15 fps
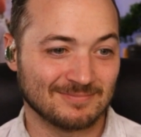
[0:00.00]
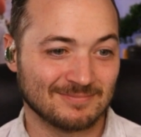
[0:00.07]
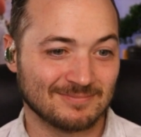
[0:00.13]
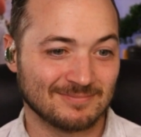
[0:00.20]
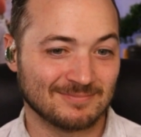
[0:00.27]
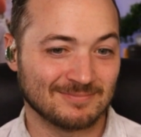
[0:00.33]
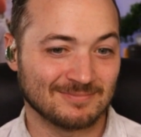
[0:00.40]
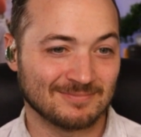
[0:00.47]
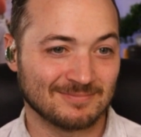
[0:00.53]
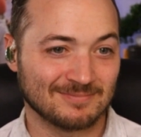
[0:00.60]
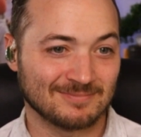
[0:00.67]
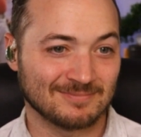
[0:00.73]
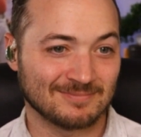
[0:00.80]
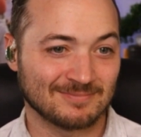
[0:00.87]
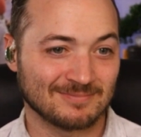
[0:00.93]

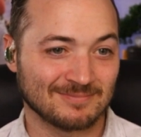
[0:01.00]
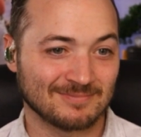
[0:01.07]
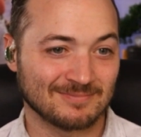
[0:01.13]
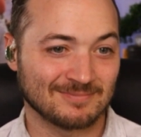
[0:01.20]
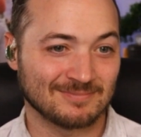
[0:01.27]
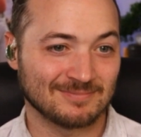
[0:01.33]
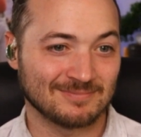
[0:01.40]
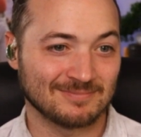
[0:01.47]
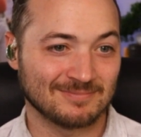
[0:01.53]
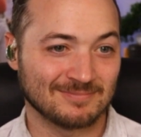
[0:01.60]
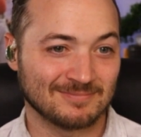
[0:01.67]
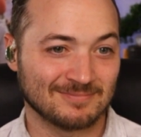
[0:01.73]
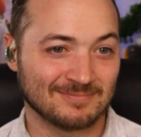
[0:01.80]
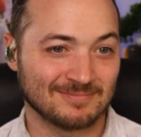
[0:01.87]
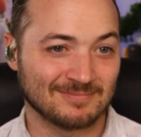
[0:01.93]

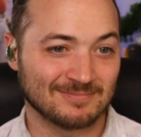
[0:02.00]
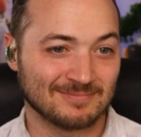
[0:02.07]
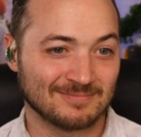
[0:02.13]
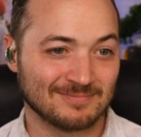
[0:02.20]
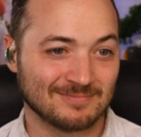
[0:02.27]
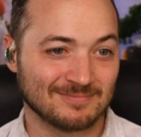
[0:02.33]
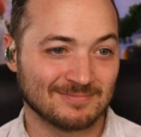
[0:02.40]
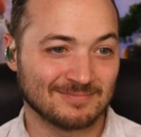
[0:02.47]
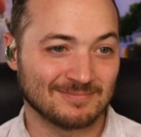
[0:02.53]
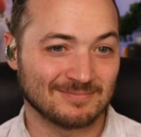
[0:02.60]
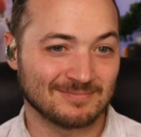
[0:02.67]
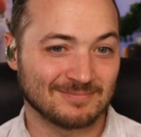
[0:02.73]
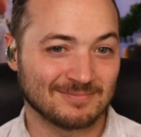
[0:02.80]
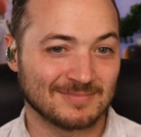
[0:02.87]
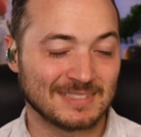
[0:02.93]

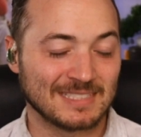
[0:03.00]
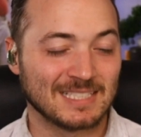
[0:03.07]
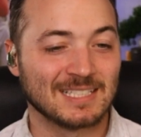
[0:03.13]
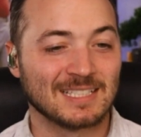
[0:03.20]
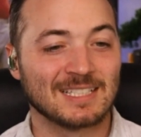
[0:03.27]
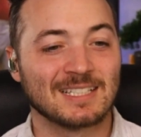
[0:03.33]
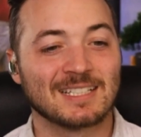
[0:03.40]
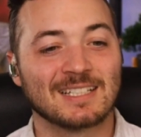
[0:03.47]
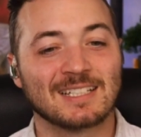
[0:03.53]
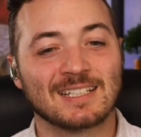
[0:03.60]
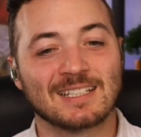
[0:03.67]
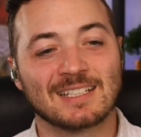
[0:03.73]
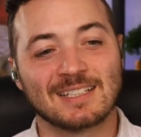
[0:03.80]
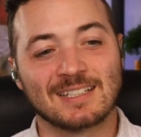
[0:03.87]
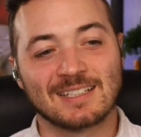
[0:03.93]

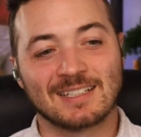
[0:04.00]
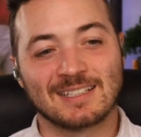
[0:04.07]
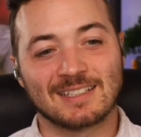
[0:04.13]
(not speaking)